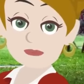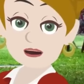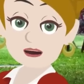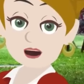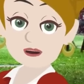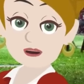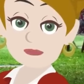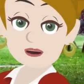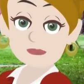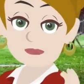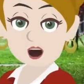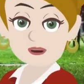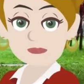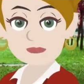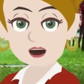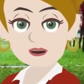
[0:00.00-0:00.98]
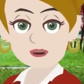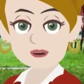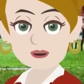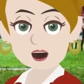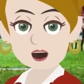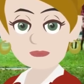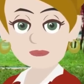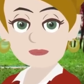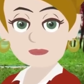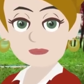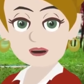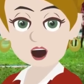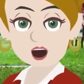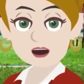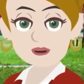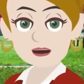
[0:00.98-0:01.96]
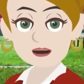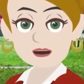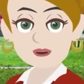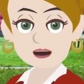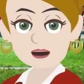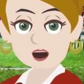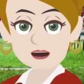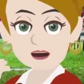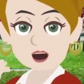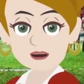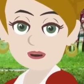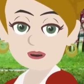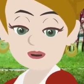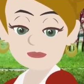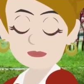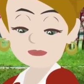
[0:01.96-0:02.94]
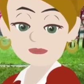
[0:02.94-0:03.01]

But once you get here, you say, what went wrong?